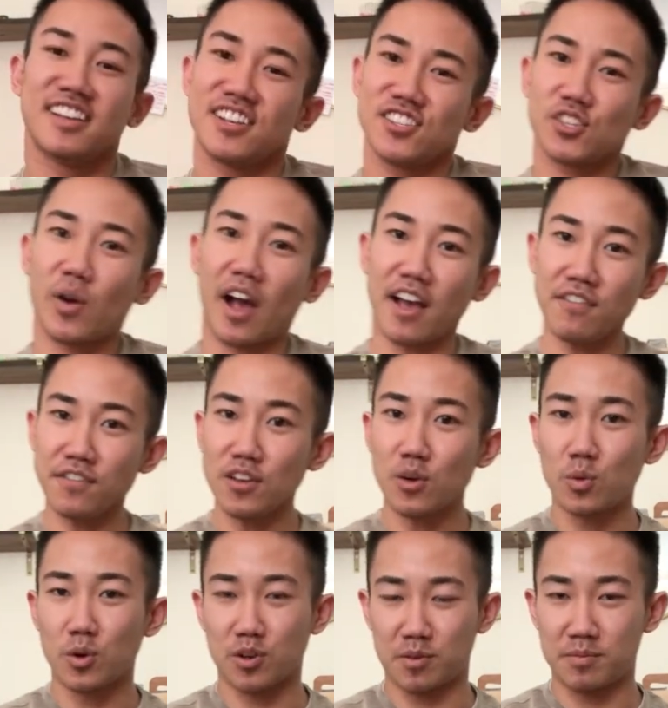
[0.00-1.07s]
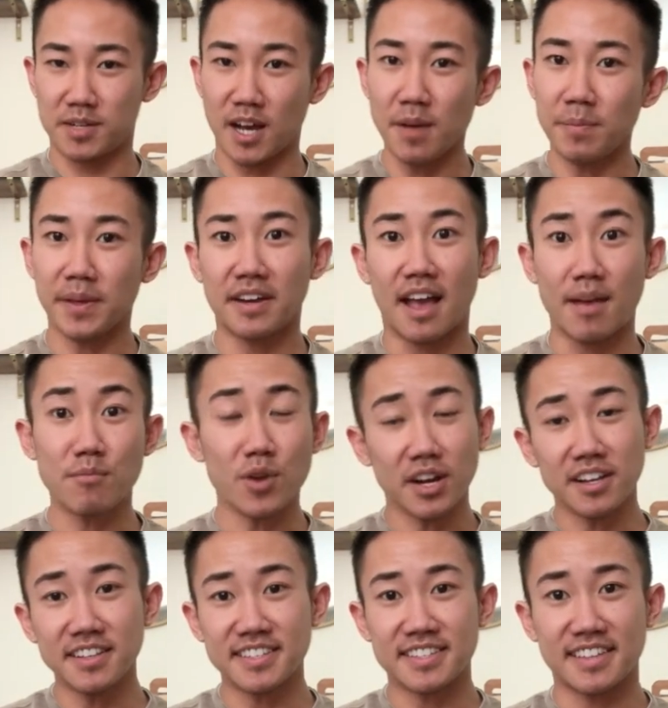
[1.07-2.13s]
So I feel warmed up and I'm
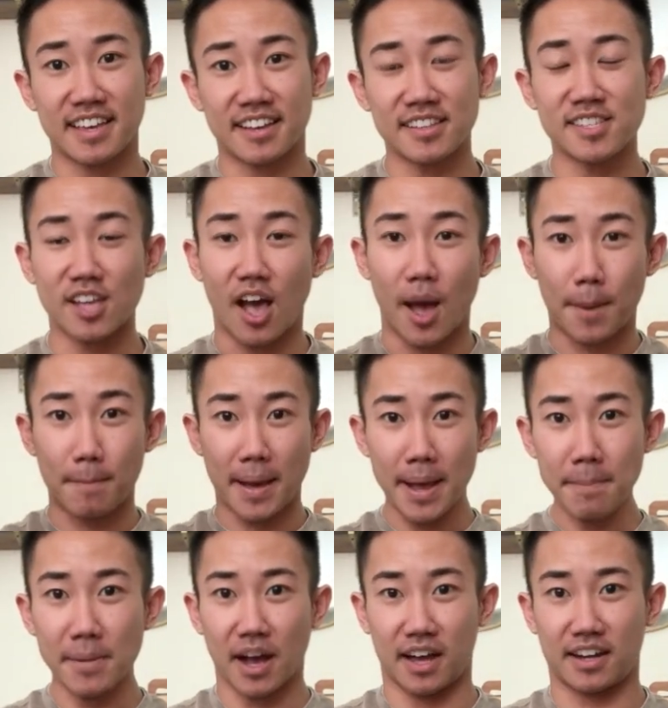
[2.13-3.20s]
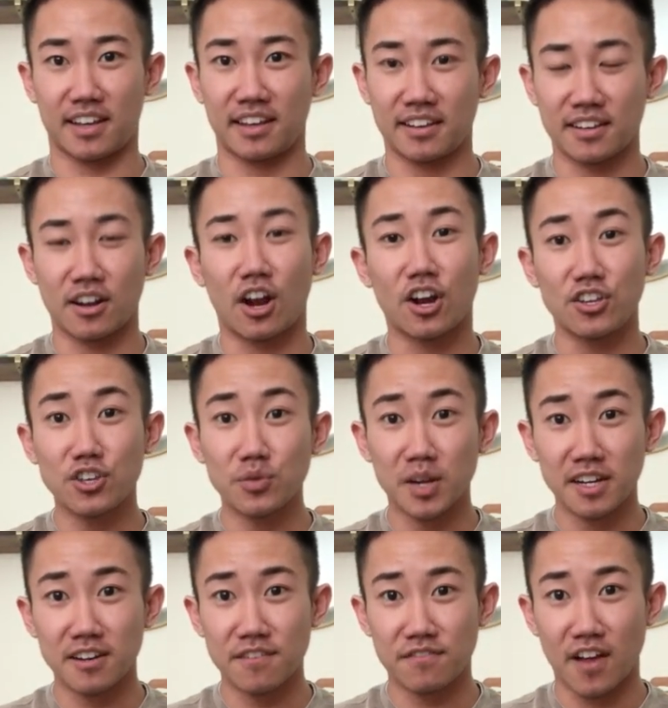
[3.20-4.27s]
ready to dance on my body. Are you
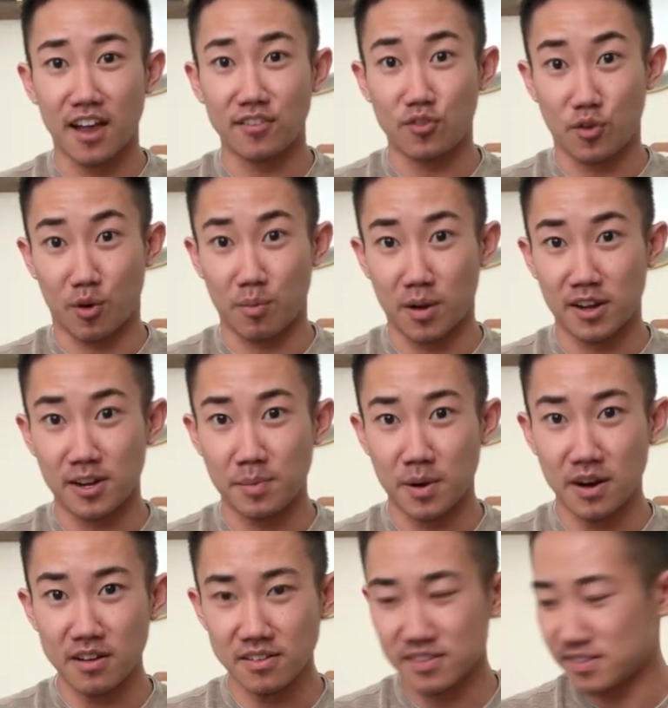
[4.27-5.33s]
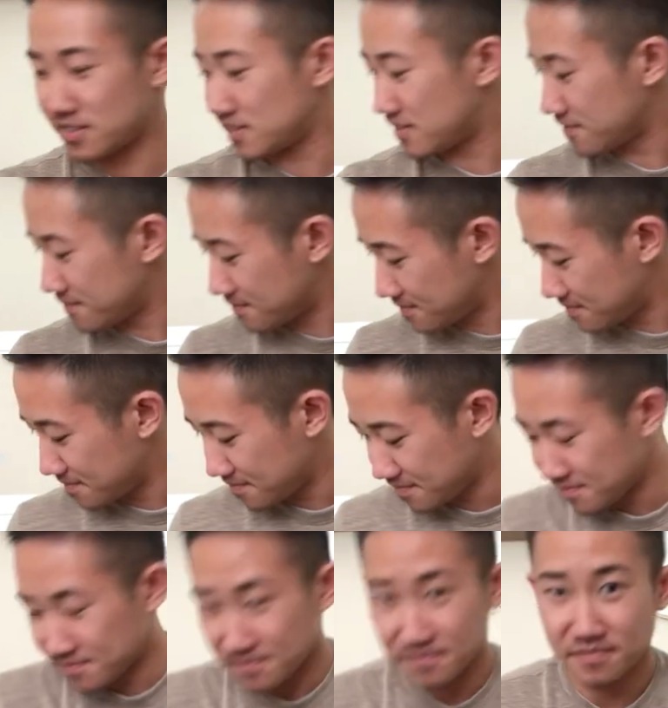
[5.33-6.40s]
ready to find your body parts?
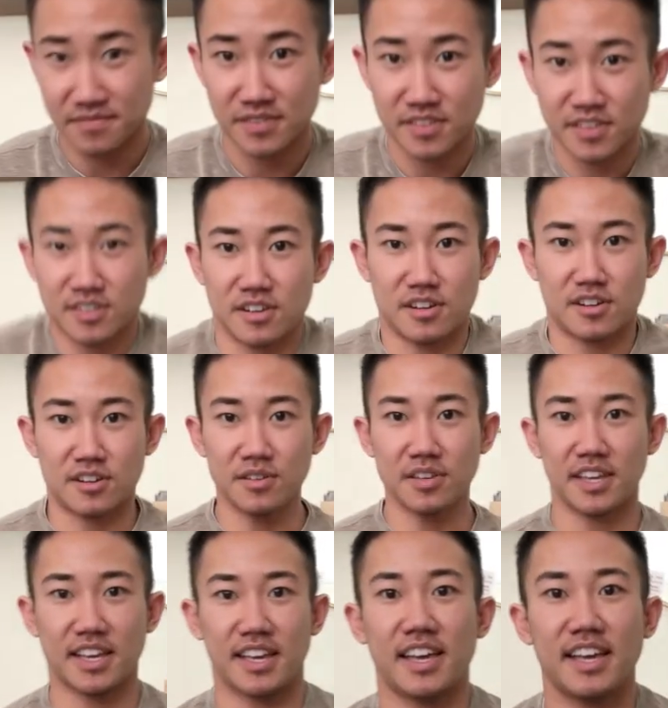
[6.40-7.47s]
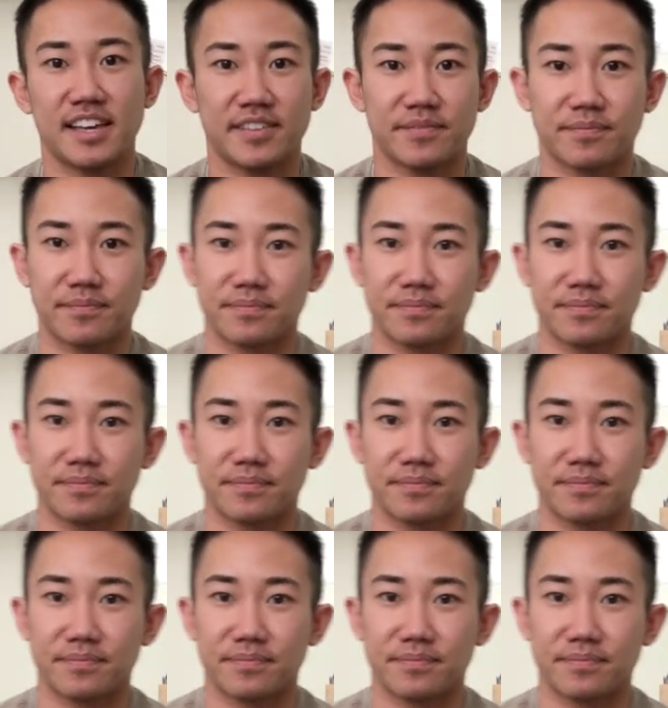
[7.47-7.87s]
Okay.